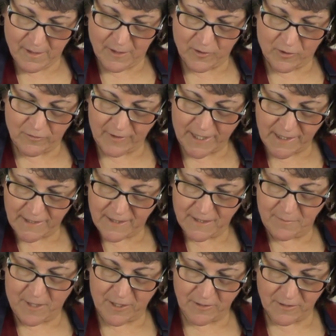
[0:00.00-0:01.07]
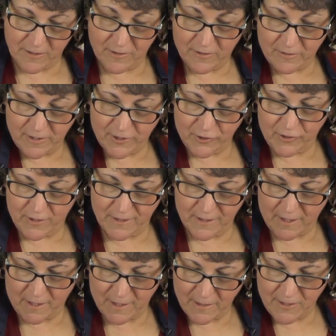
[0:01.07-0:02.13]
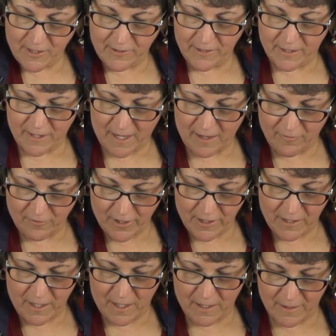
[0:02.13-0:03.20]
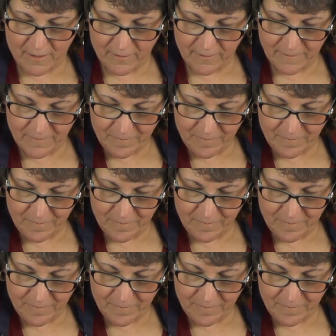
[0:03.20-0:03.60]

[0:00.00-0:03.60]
It already smells delicious, I'm going to tell you that right now.